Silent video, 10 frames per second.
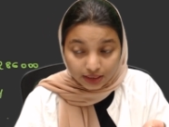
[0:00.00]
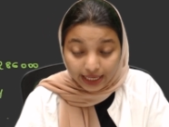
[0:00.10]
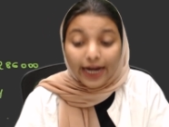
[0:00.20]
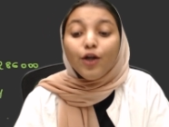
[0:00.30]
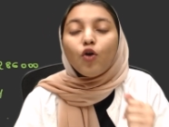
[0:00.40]

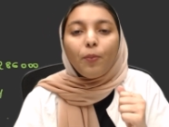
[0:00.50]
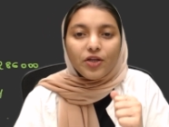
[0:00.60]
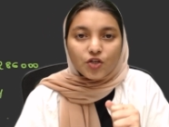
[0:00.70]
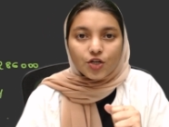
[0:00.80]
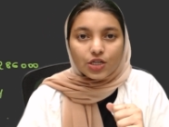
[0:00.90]
the
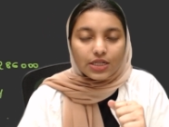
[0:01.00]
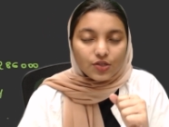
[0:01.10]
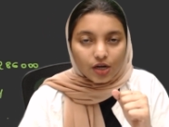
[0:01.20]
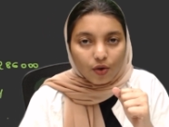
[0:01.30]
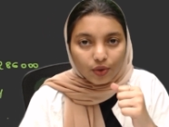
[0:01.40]
entropy change in the
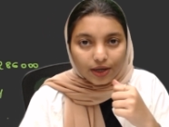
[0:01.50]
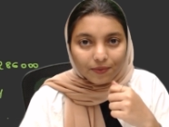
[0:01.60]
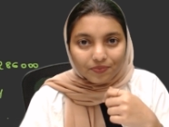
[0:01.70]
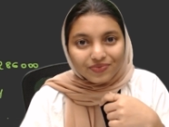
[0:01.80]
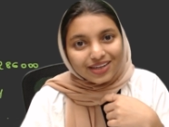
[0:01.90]
surrounding.
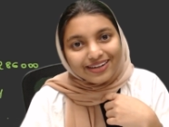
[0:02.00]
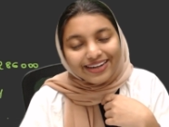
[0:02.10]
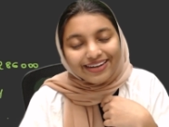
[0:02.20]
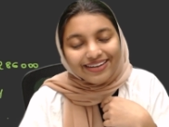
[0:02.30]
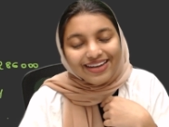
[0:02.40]

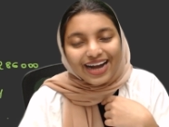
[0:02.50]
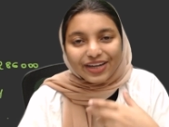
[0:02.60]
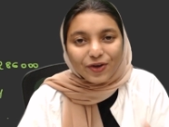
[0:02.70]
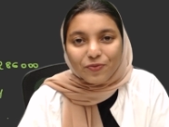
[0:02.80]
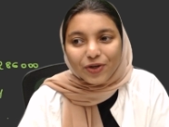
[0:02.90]
Clear?
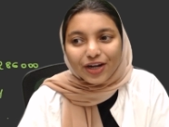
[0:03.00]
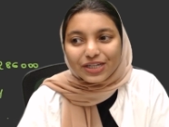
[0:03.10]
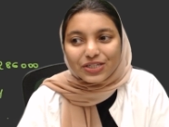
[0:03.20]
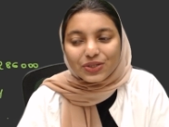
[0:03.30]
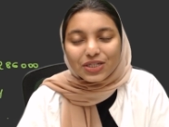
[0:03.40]
I hope you
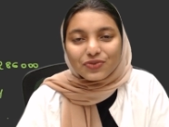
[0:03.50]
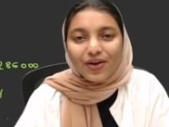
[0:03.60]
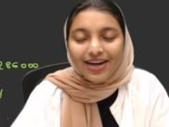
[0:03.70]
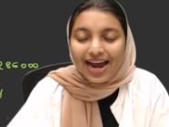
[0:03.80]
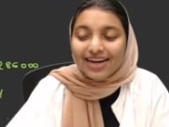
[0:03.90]
understood this
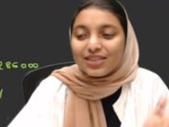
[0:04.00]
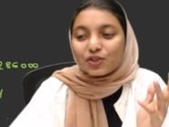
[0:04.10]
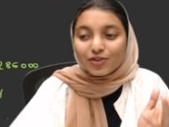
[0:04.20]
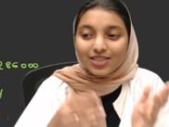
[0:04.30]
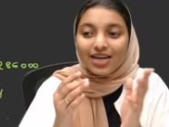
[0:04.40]
one. And
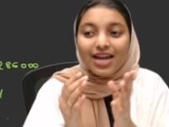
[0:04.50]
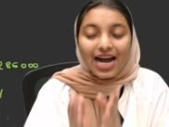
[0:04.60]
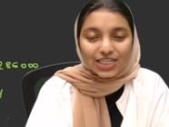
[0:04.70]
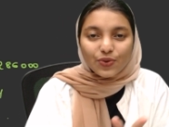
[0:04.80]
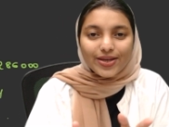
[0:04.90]
this was the
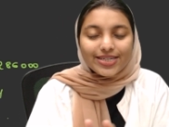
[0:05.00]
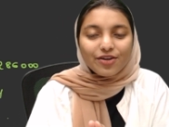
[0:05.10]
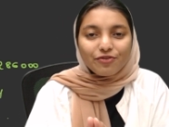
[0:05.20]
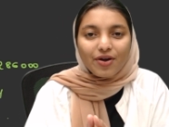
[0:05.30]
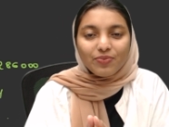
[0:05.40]
last
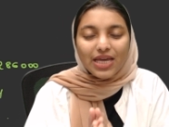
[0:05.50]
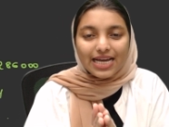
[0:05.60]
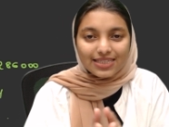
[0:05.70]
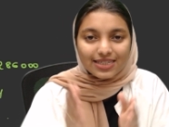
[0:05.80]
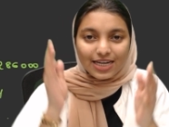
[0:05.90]
question from the
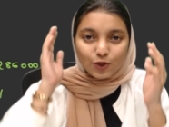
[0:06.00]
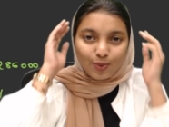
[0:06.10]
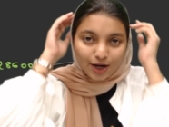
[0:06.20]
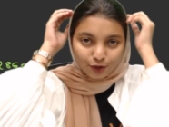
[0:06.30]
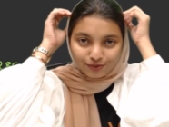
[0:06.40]
exercise
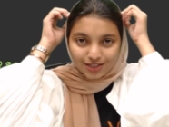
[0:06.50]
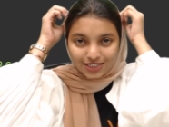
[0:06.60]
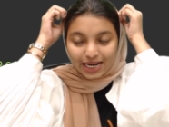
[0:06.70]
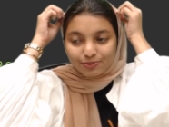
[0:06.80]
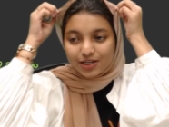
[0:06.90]
part of
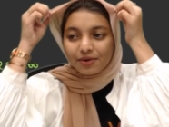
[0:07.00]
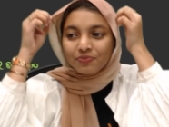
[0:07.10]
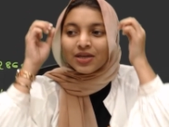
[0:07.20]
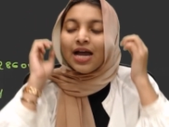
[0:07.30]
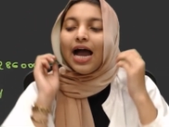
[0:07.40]
this chapter.
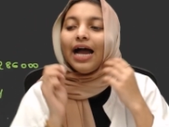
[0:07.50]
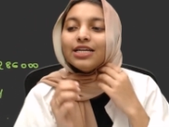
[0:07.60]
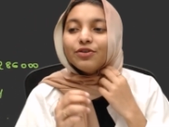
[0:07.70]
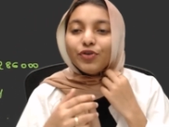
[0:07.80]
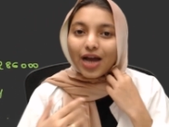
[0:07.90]

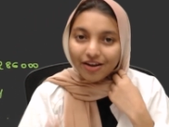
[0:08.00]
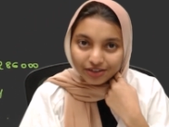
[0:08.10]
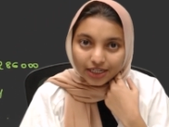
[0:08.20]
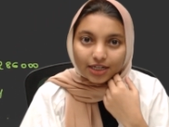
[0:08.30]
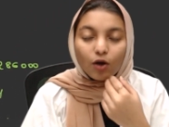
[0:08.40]
And if you
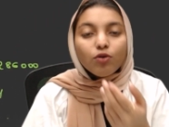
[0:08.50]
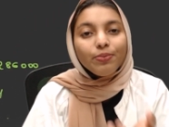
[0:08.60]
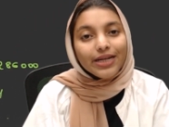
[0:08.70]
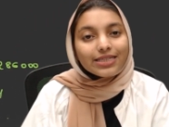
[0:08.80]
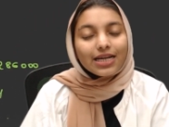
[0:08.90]
have any
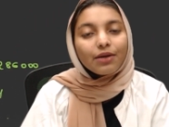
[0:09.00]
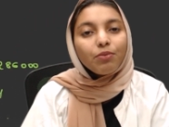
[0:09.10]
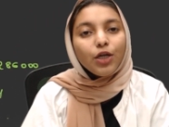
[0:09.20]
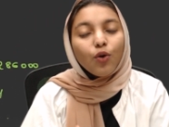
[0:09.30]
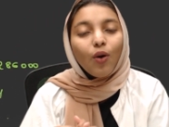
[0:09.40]
doubt, please
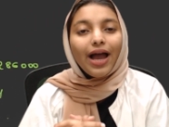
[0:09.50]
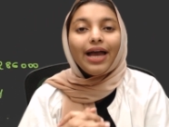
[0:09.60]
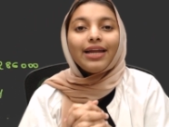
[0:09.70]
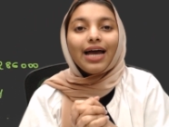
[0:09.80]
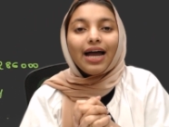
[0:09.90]
let me know.
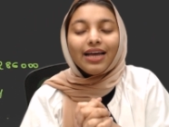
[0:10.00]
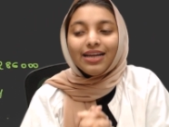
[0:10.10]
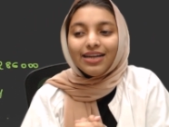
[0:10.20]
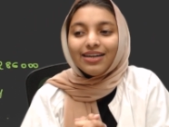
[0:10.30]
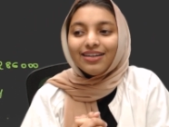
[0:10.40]
And
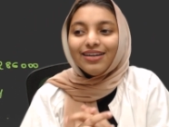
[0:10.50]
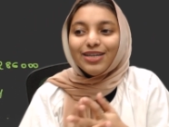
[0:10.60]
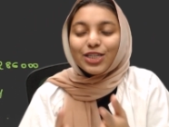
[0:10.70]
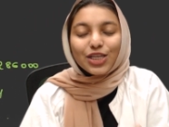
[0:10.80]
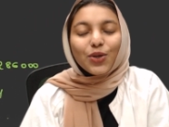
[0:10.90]
I'll
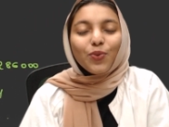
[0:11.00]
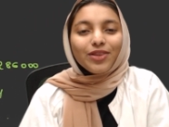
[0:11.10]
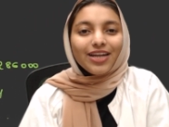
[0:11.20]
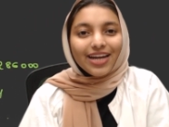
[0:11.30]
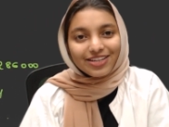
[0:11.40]
see you
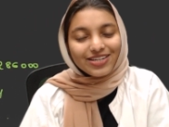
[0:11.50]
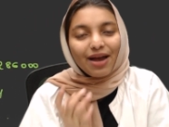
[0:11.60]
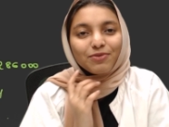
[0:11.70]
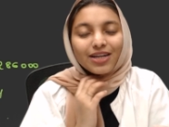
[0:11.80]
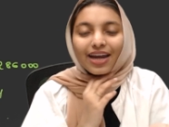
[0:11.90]
with the next
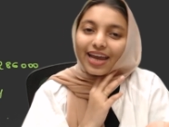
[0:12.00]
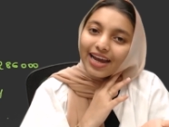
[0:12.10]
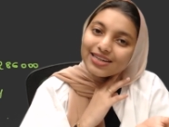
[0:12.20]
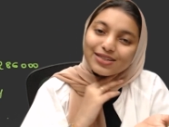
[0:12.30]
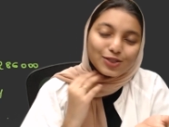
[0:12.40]
chapter
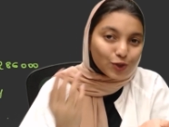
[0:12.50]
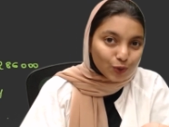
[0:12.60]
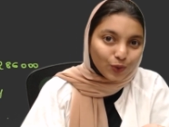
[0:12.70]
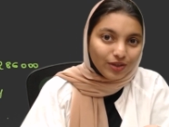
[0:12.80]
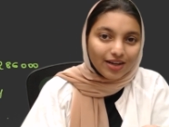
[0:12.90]
again
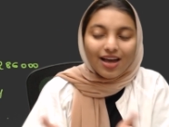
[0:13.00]
soon.